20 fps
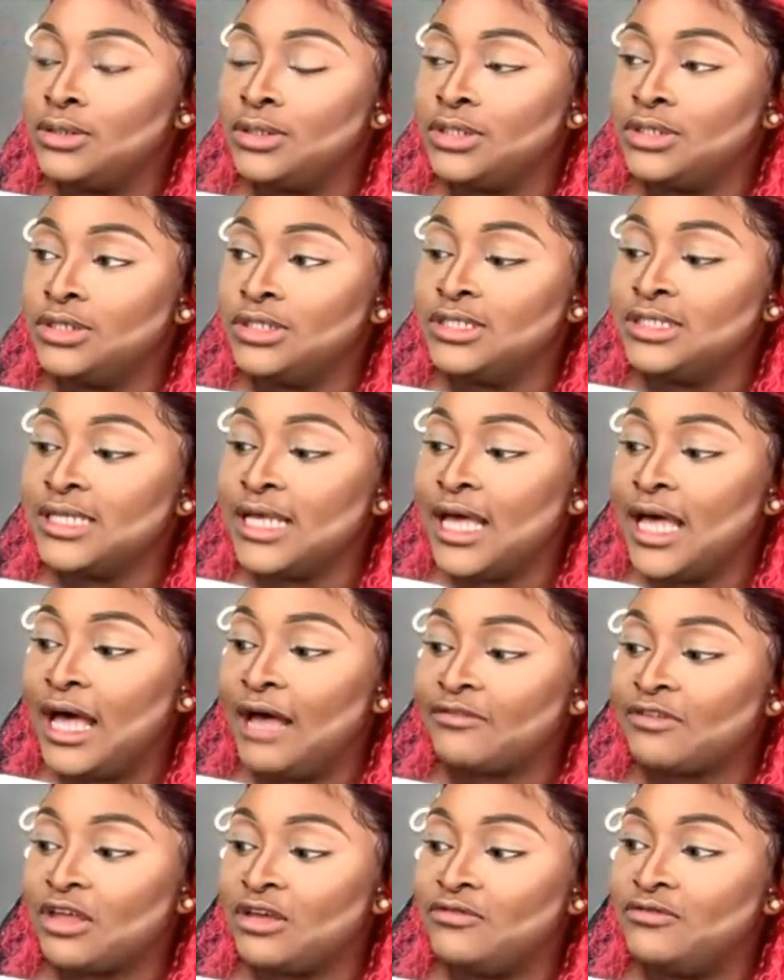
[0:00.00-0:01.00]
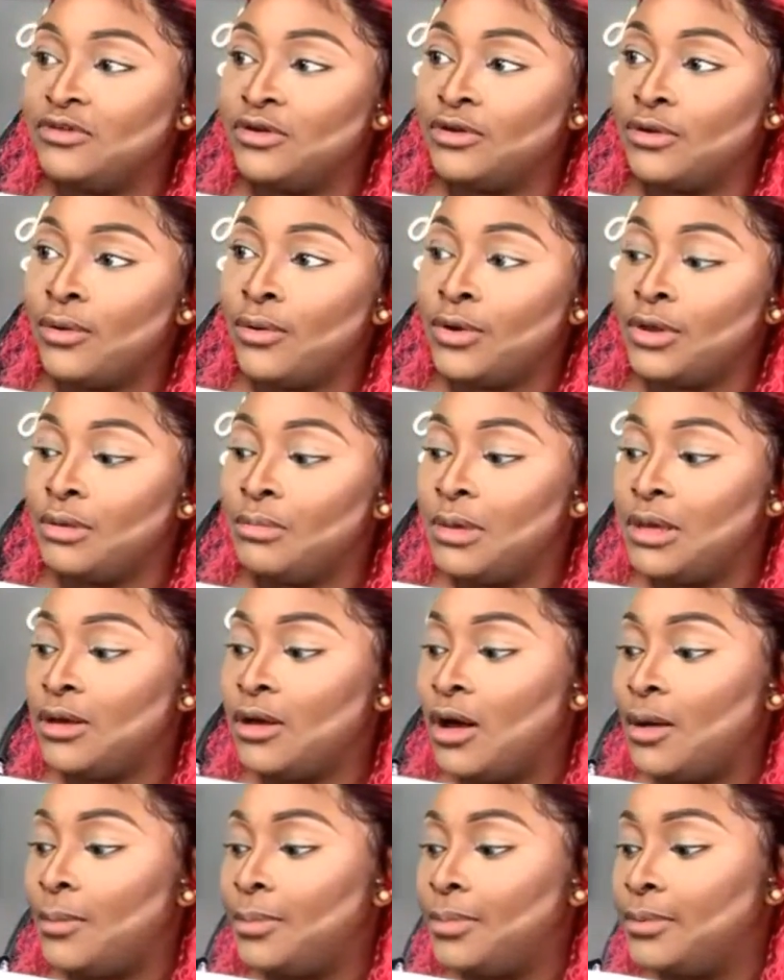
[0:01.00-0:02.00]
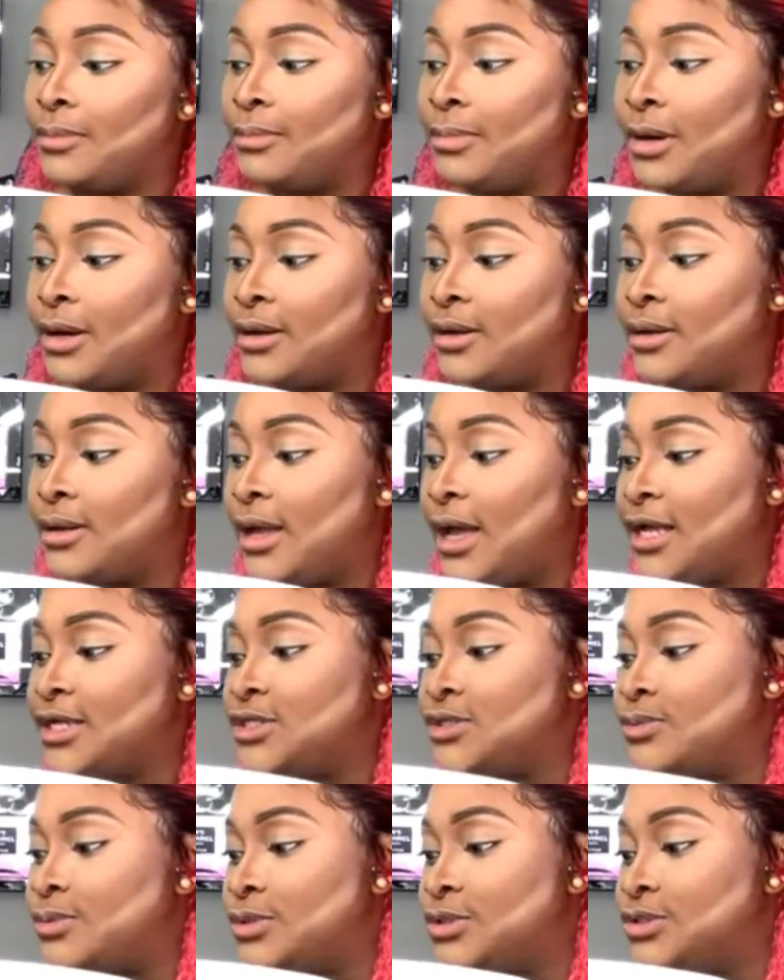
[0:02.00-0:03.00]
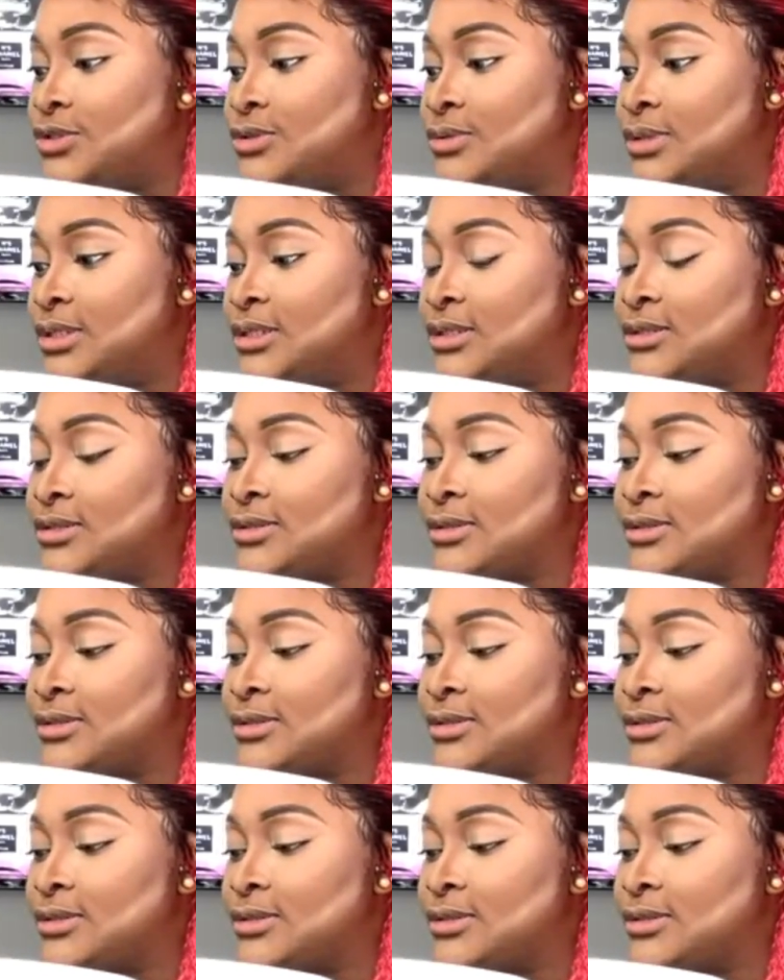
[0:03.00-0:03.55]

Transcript: You can do this after you've done all your makeup, but I just want to do it.